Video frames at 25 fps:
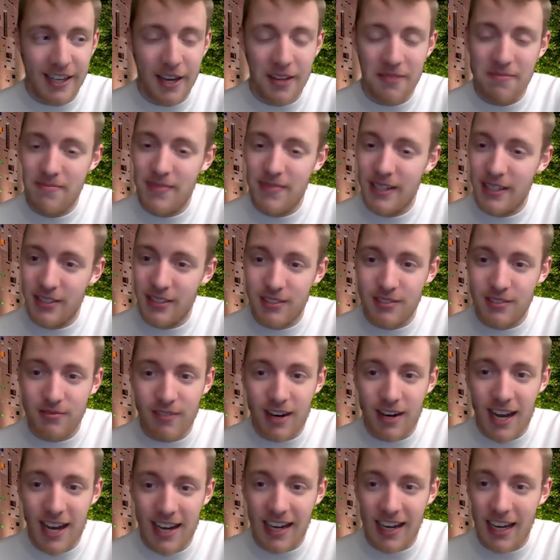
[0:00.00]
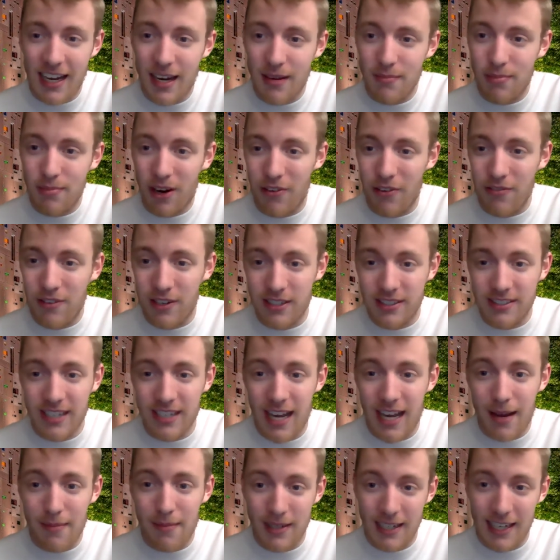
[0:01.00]
I built, ran and profiled
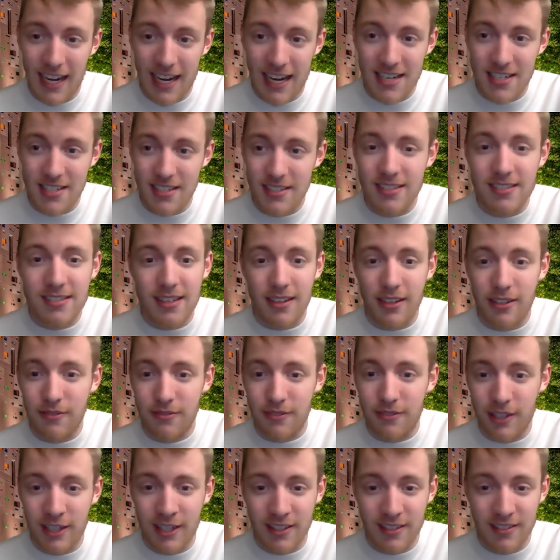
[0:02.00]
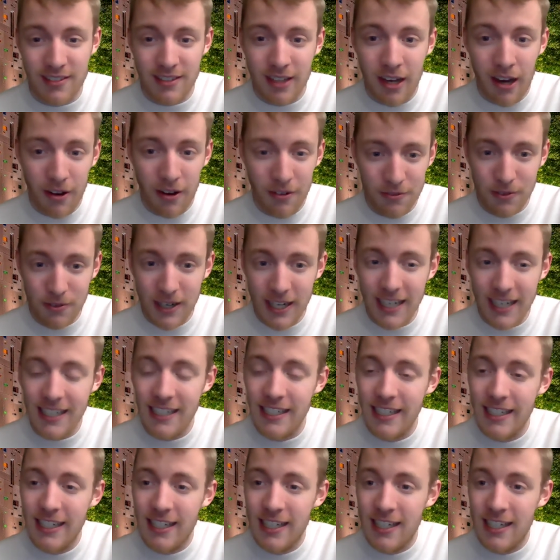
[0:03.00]
applications on VITA software,